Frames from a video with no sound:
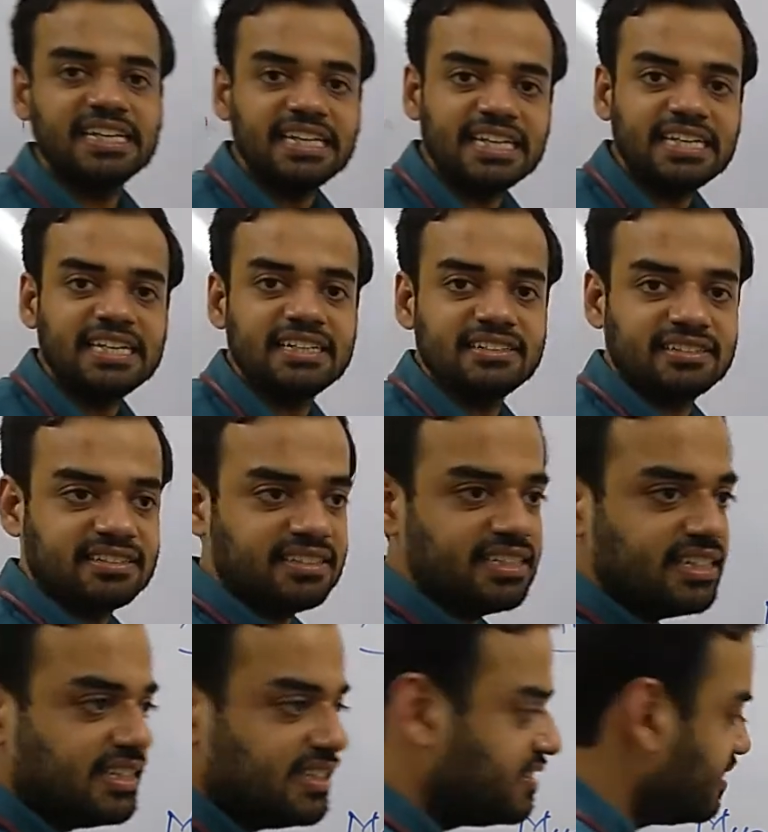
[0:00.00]

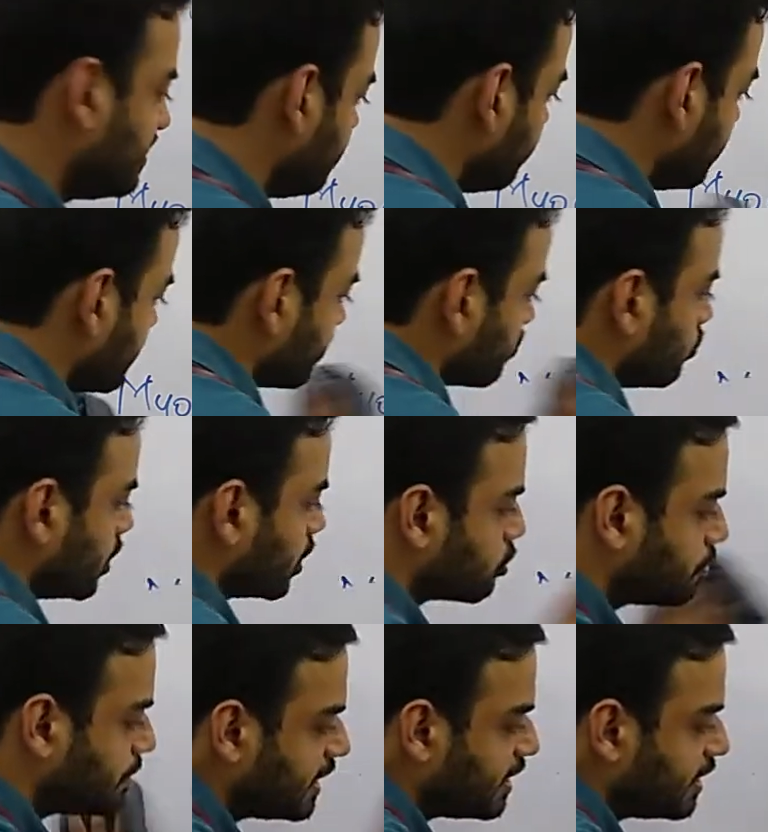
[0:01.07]
ECG, which is going
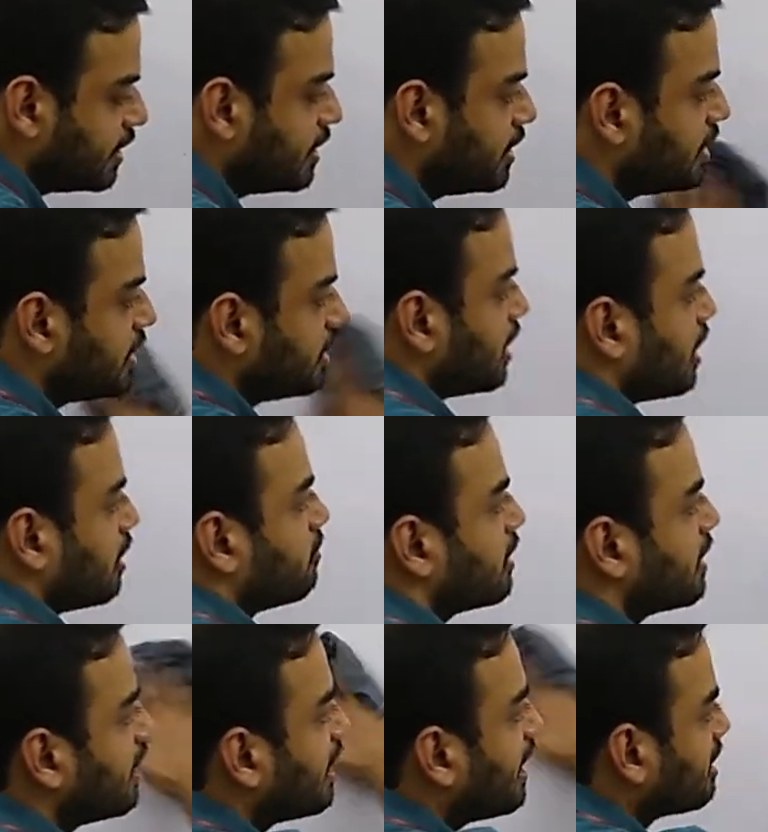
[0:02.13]
to be
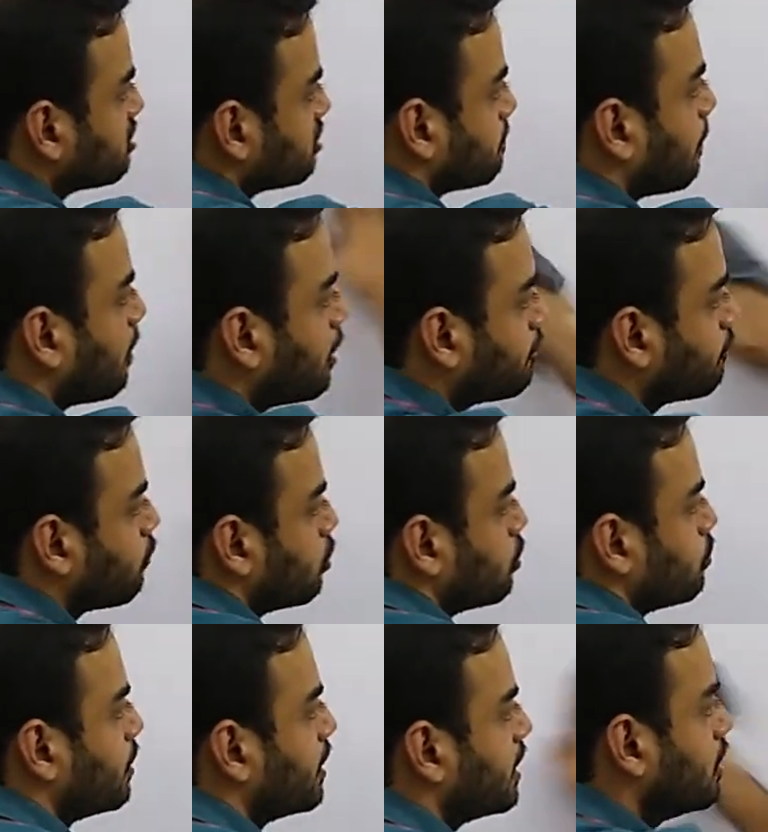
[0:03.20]
our last part for
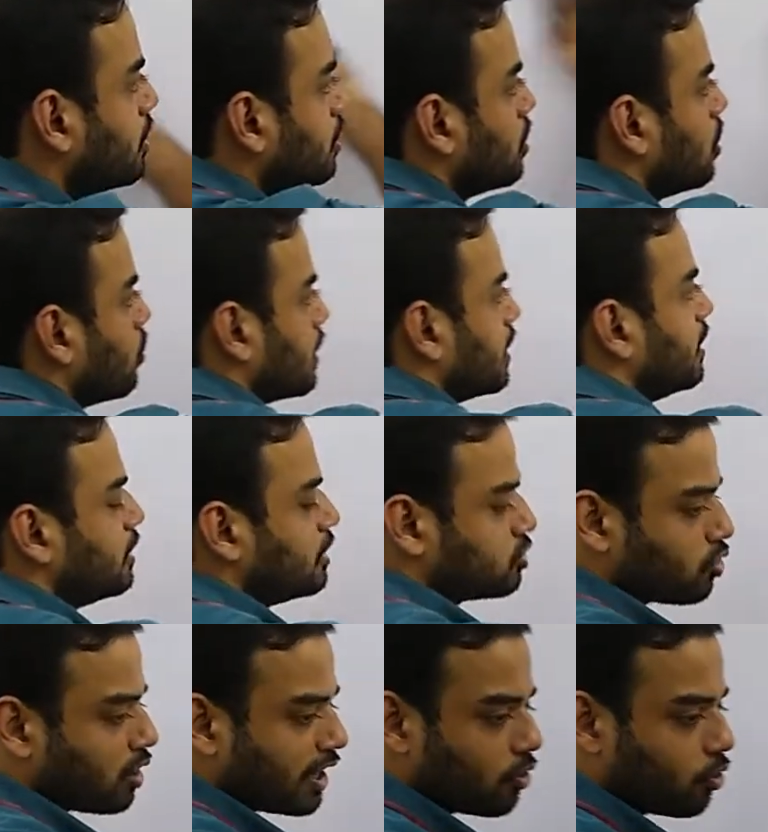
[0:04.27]
today. Okay,
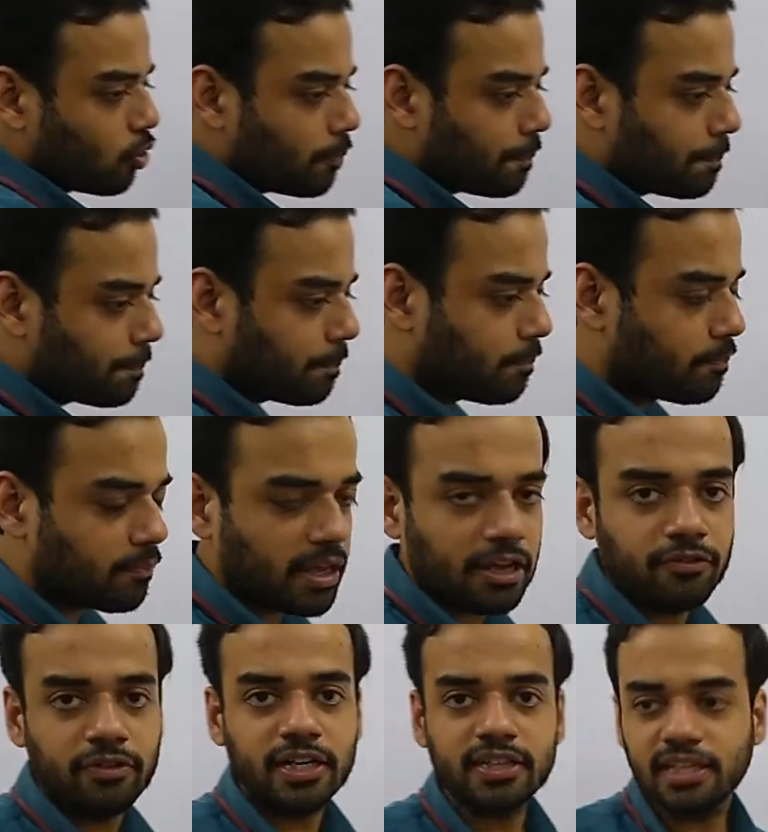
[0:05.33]
so I hope
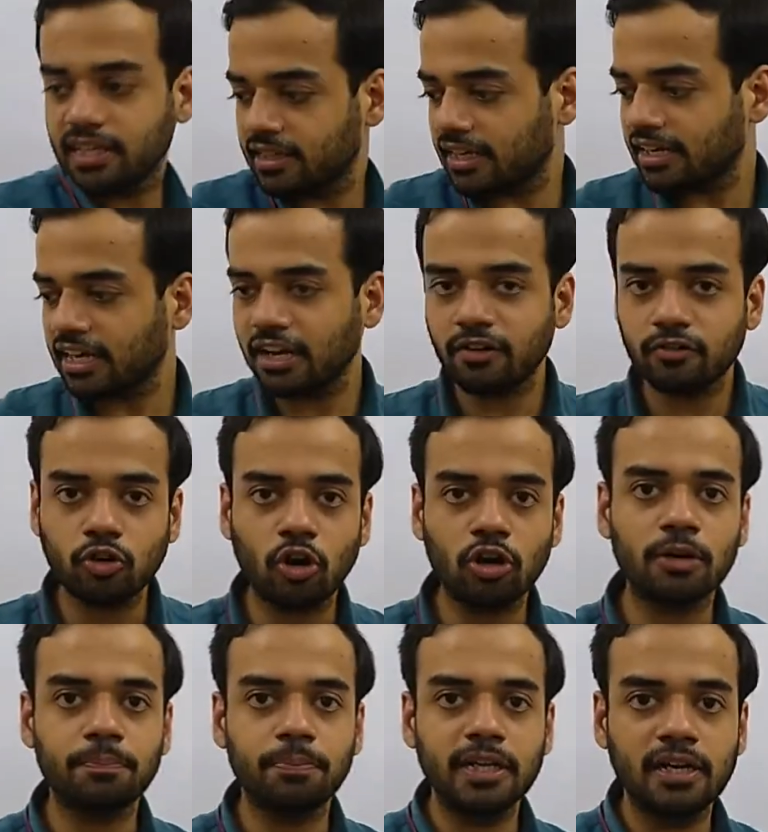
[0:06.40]
everything that I have
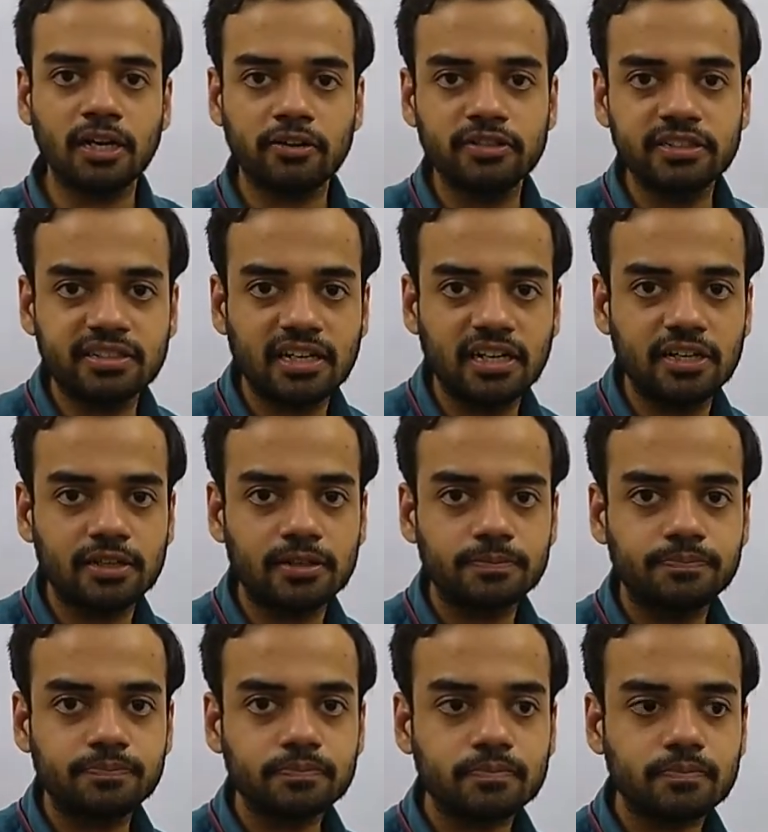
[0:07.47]
taught up till now is
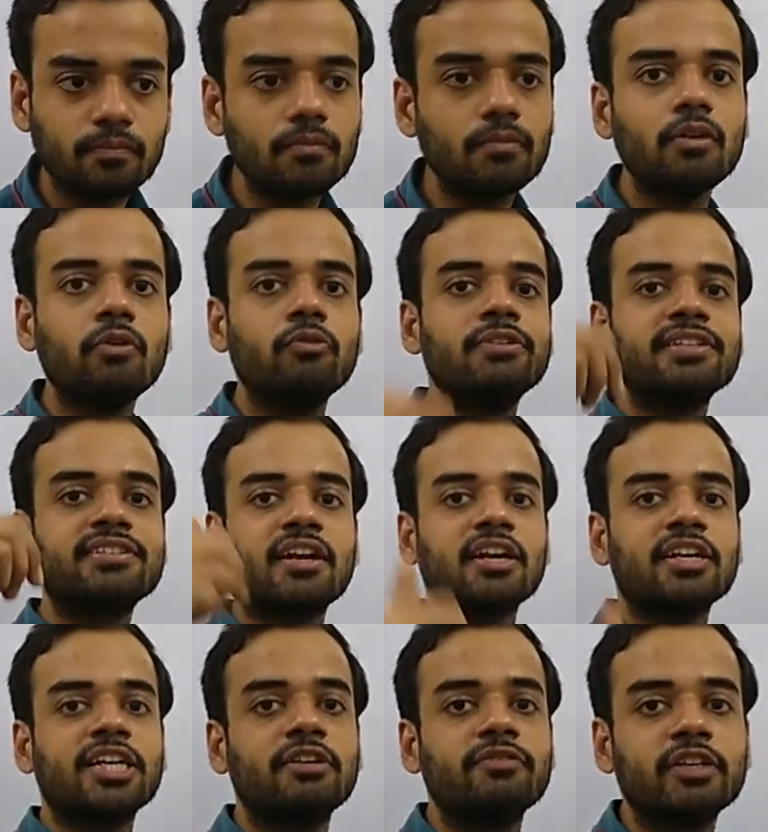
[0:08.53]
clear. We
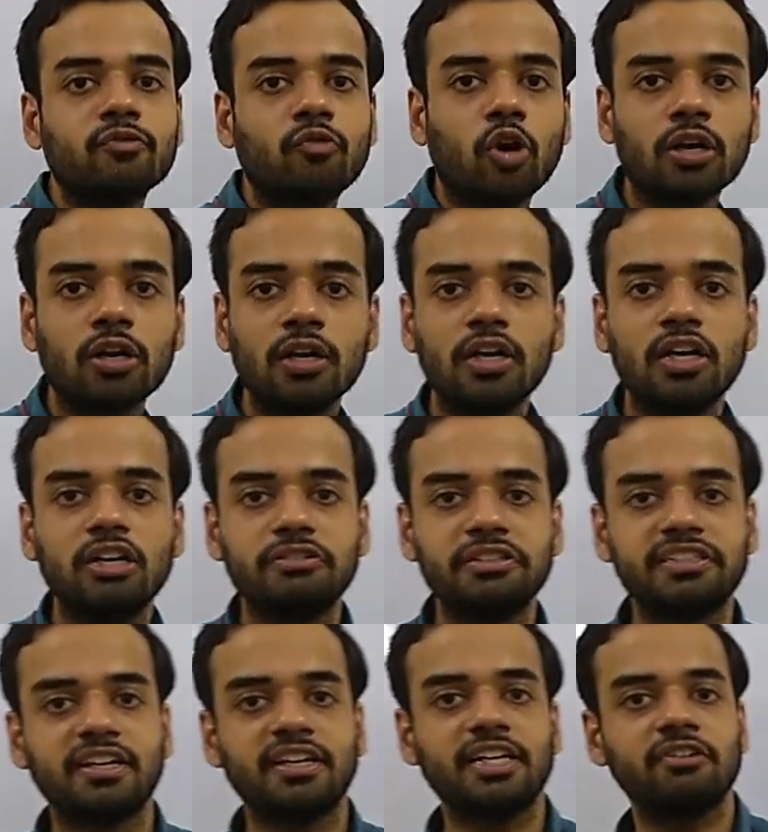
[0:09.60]
started with what? We
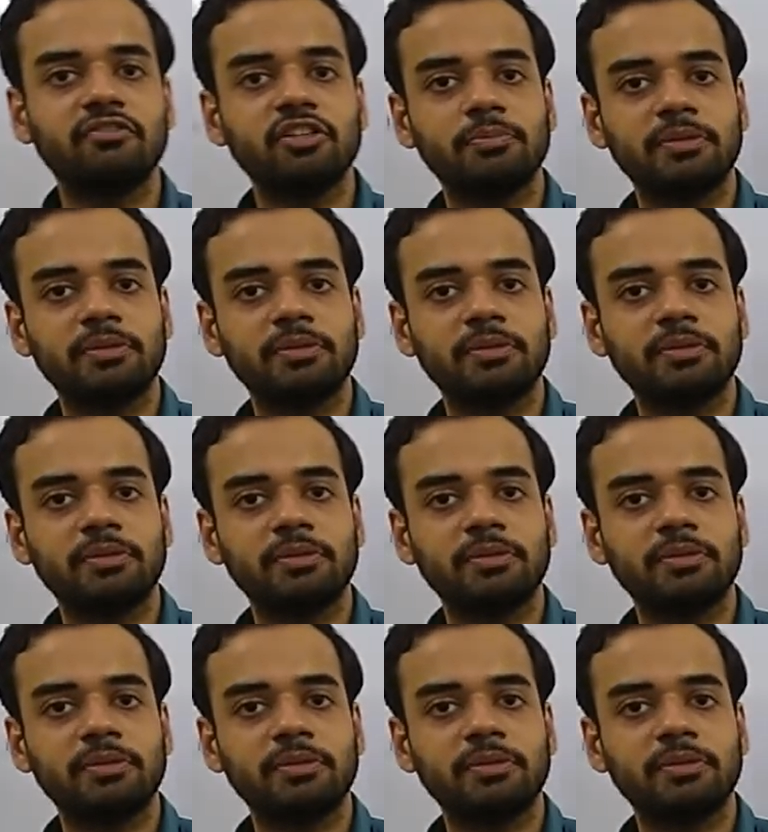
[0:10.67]
started with